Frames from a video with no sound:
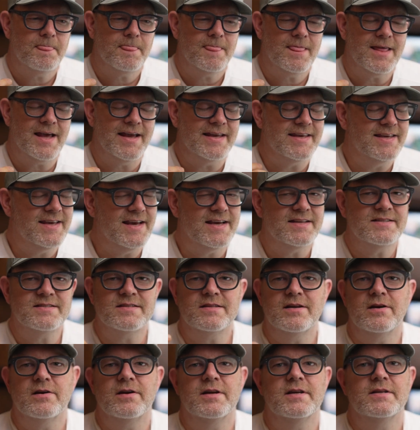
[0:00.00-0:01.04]
I guess
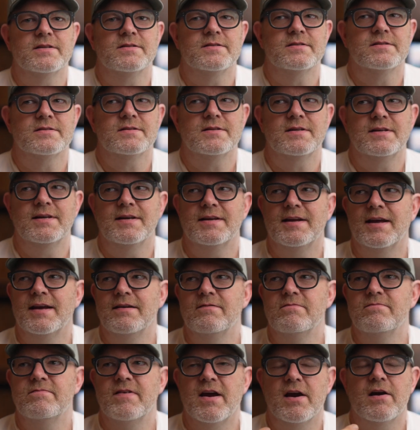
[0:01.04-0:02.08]
there is, in
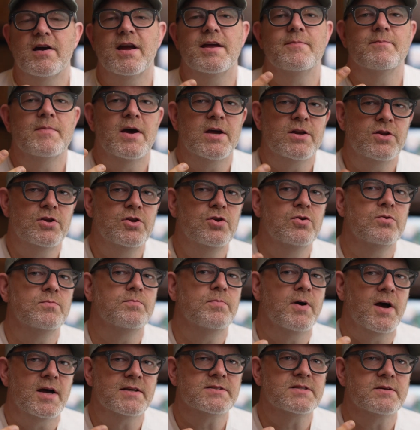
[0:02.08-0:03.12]
a very minute
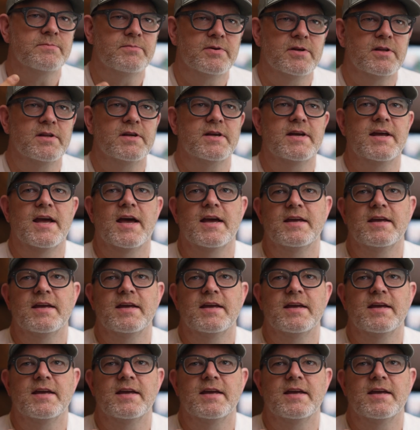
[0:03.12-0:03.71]
possibility,